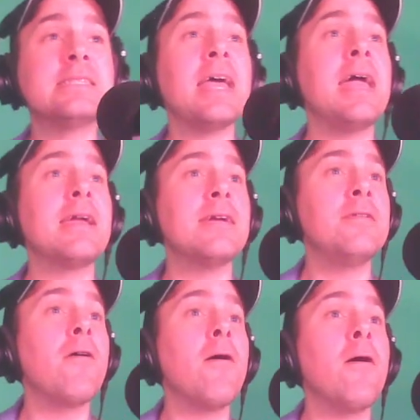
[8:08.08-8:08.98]
take it
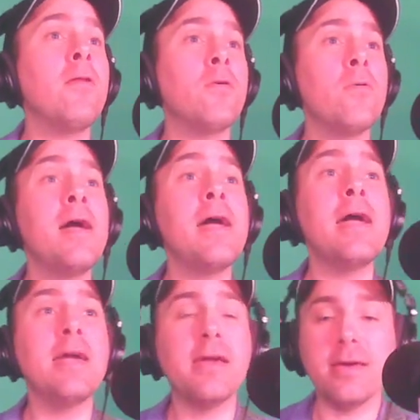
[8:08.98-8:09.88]
all
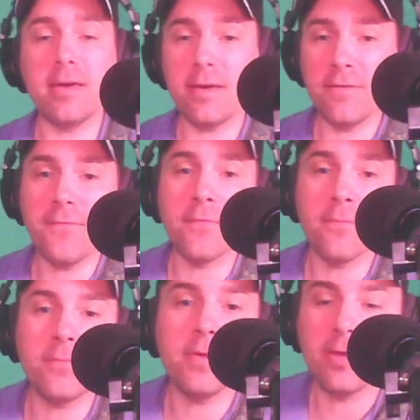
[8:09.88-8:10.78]
away
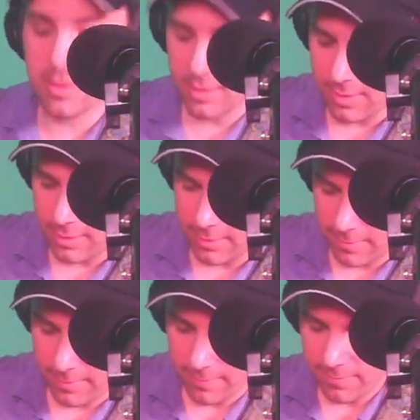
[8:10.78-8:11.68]
from me.
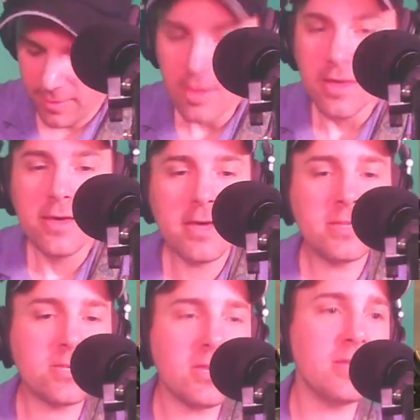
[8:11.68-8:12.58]

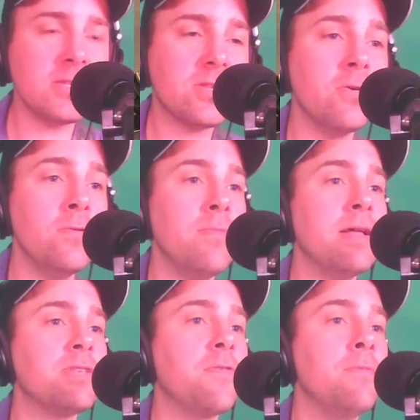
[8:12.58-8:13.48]
It's just too
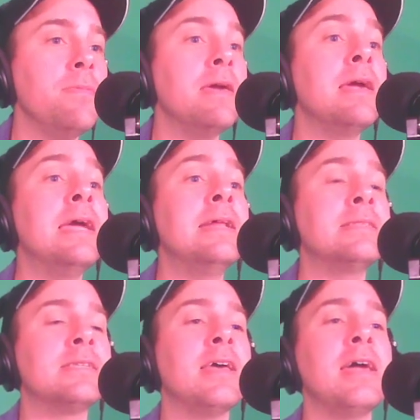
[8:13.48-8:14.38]
much for me
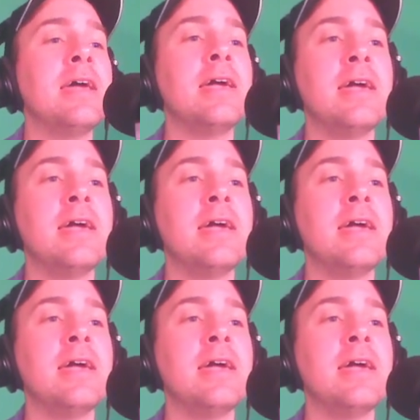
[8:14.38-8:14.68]
to take.